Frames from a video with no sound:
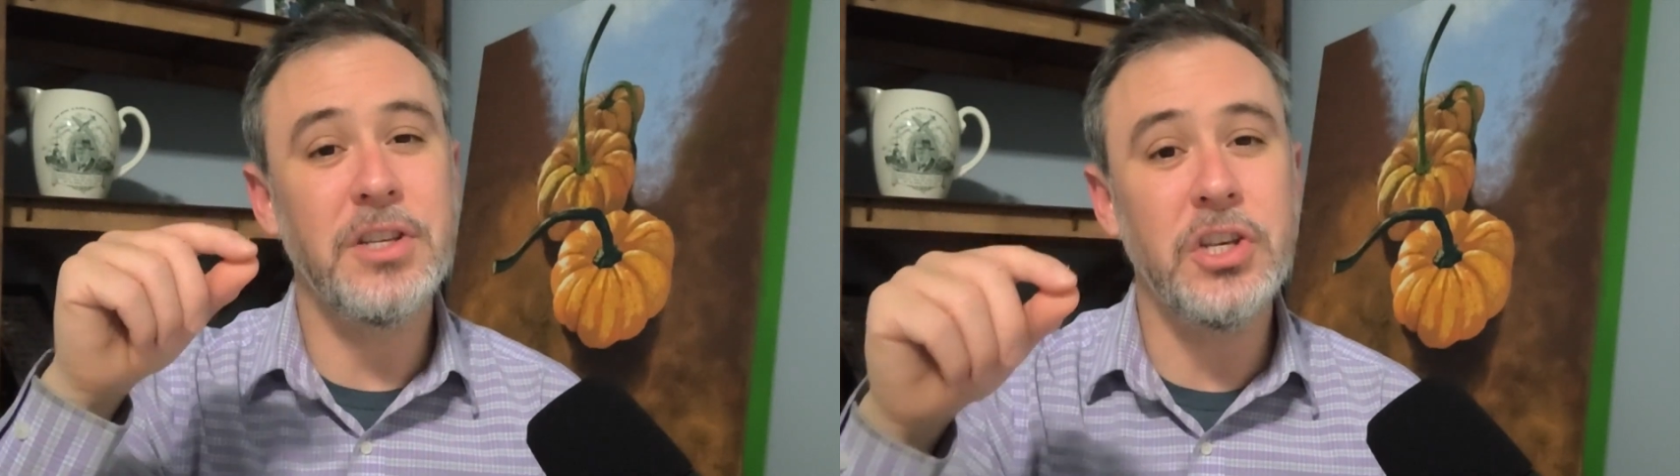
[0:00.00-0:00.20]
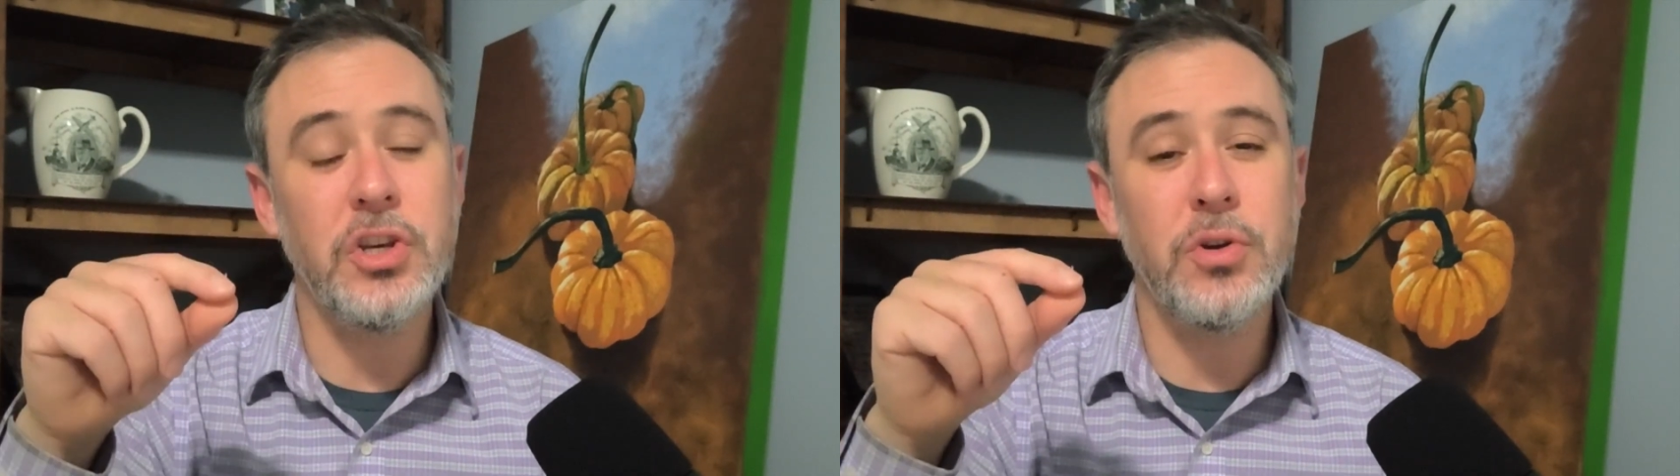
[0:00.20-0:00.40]

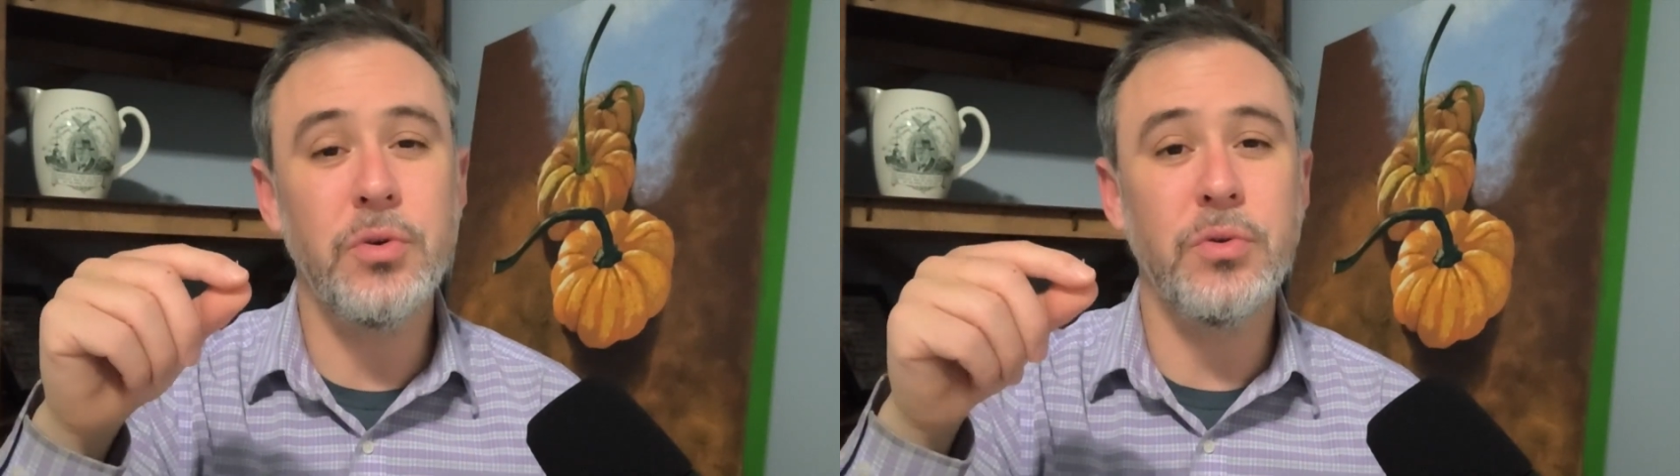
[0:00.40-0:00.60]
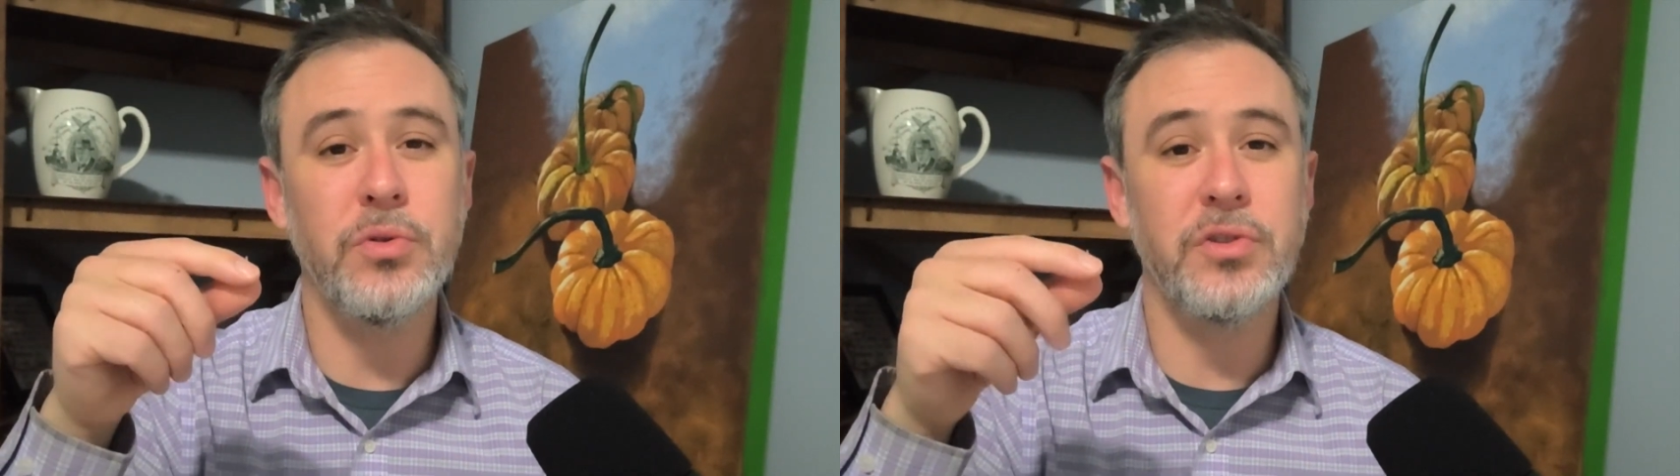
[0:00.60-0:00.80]

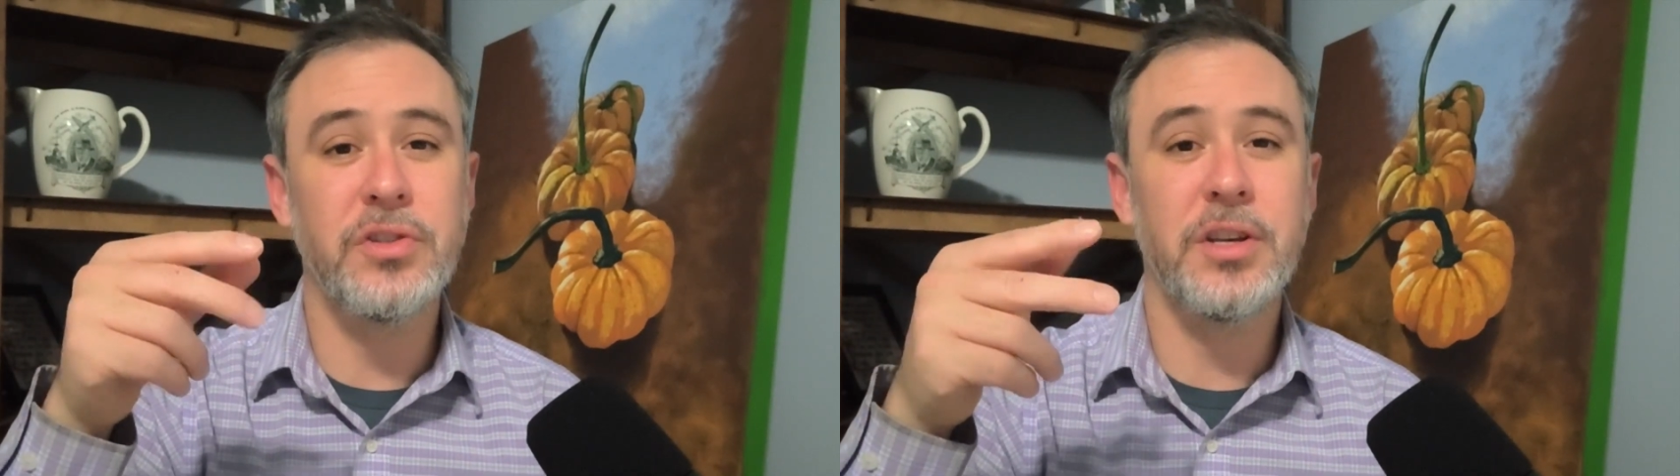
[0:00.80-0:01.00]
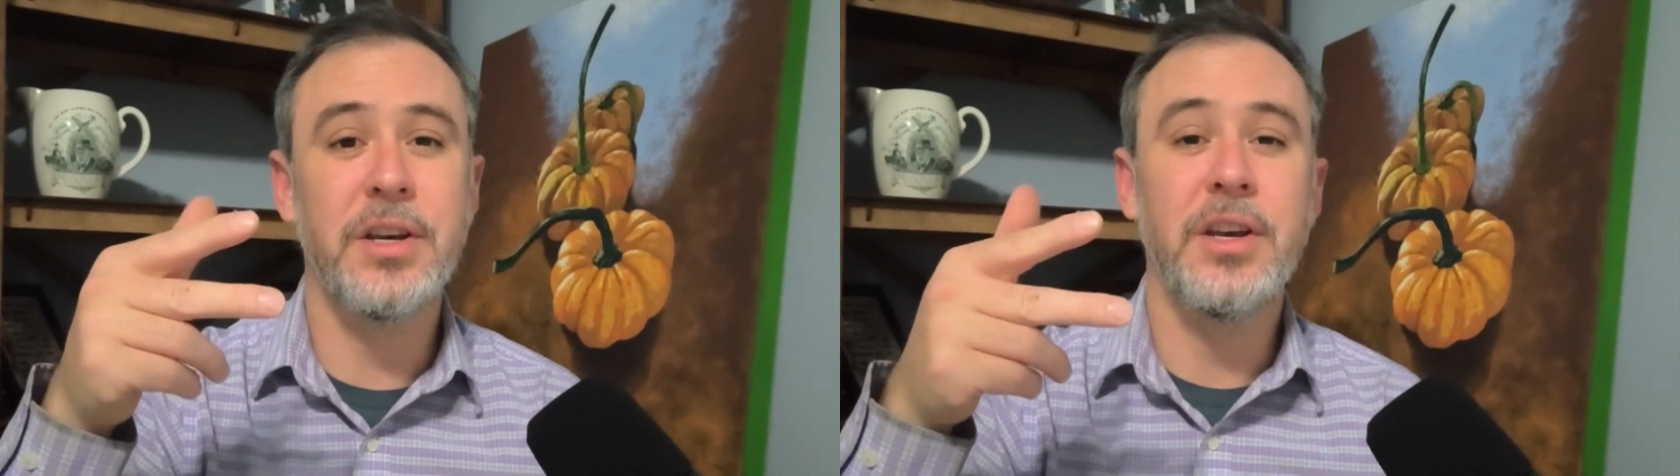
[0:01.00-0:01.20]

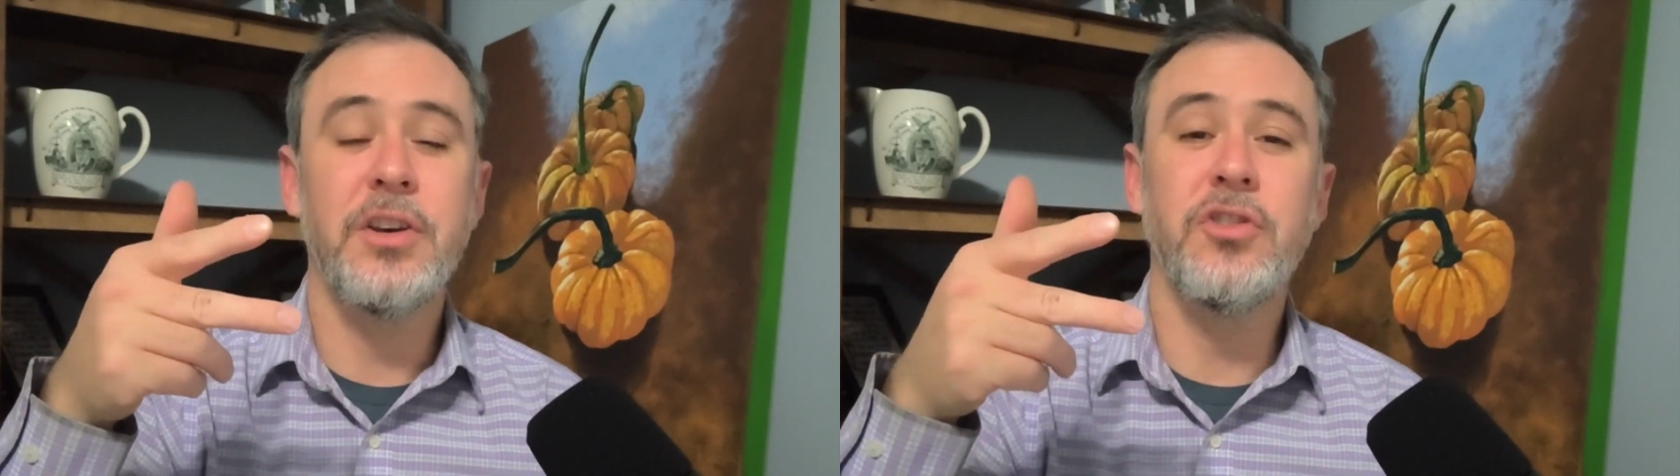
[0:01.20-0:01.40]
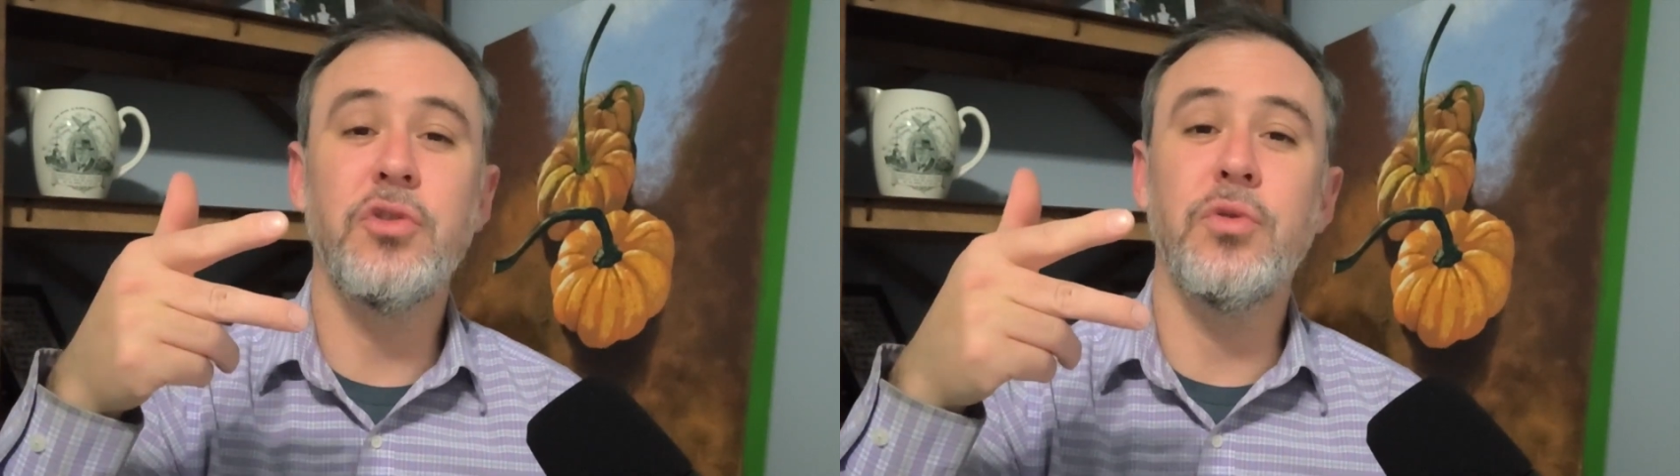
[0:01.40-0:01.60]
used
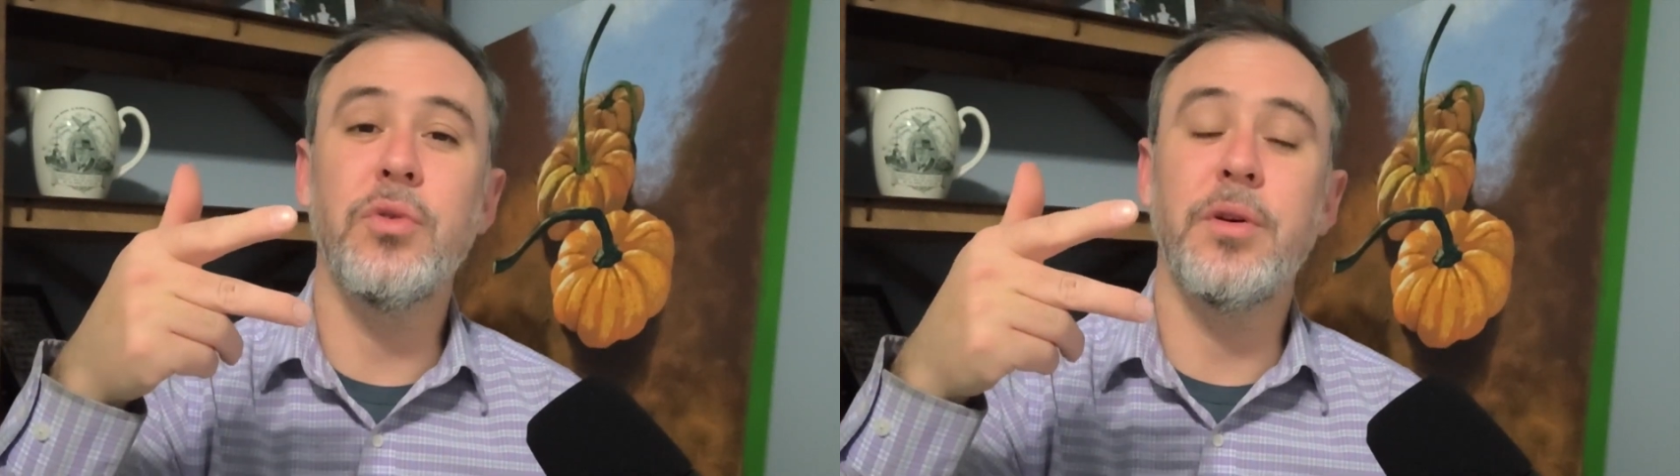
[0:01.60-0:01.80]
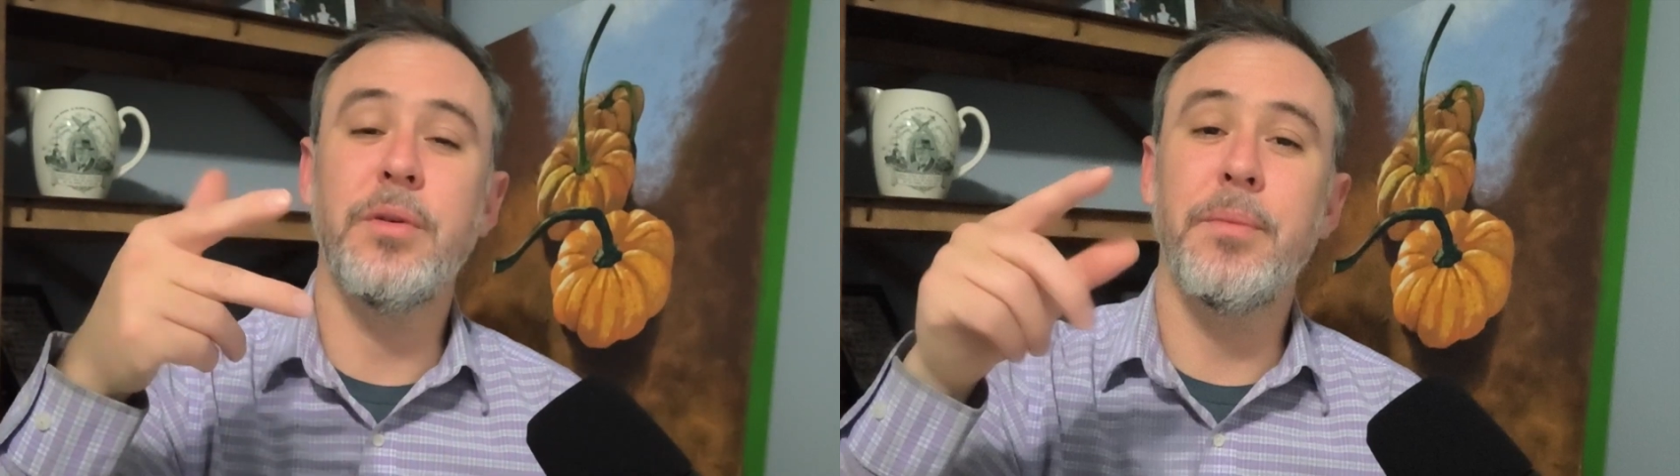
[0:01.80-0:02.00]

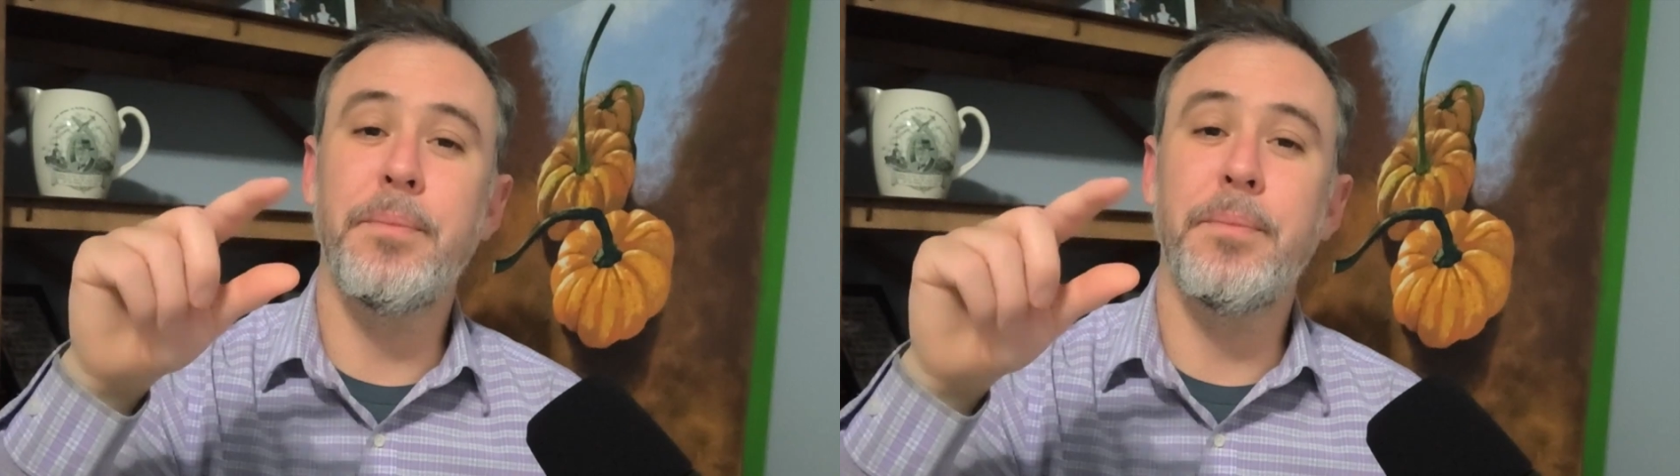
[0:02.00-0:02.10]
to